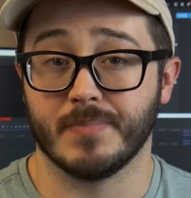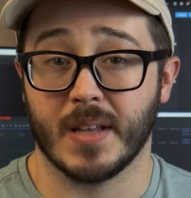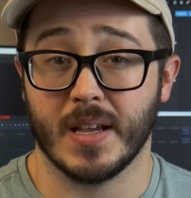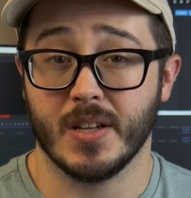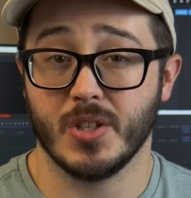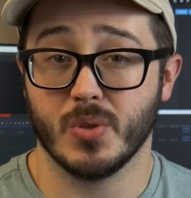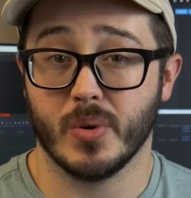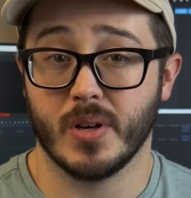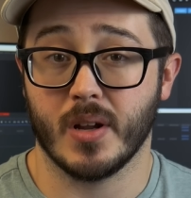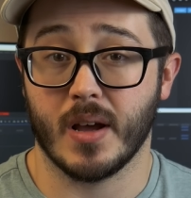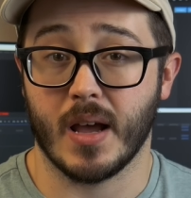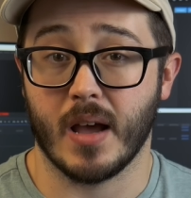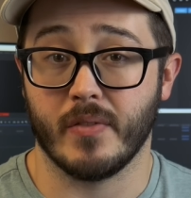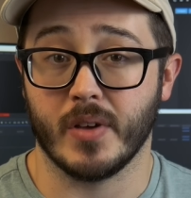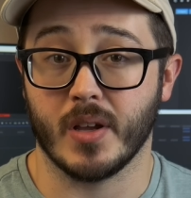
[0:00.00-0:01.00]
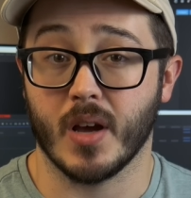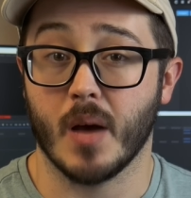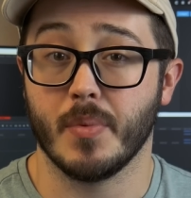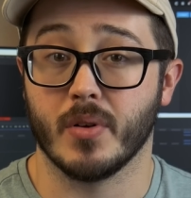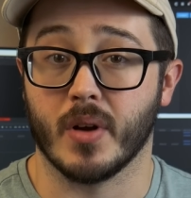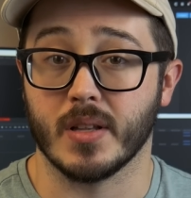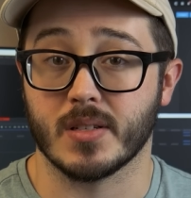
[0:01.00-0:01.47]
I enjoy not having
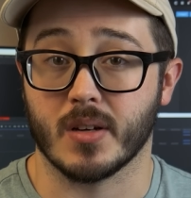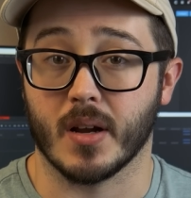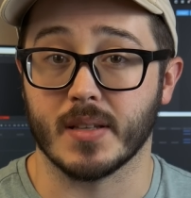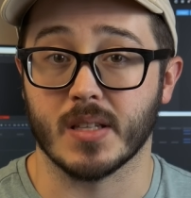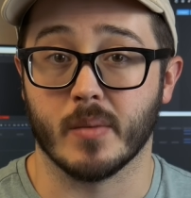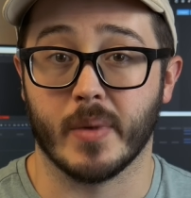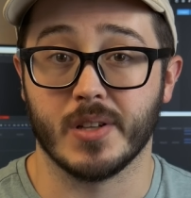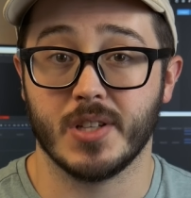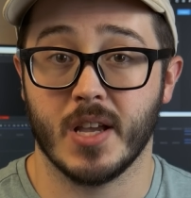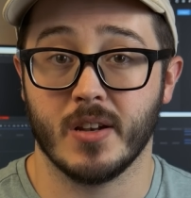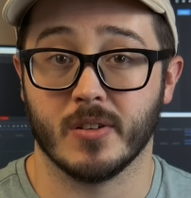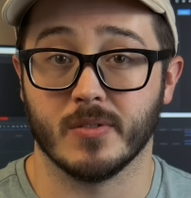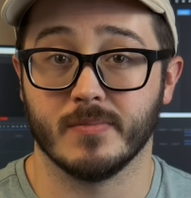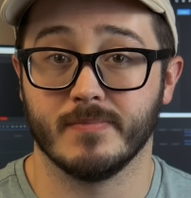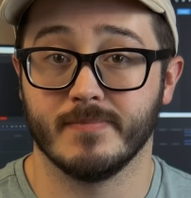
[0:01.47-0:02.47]
copyright strikes on my channel.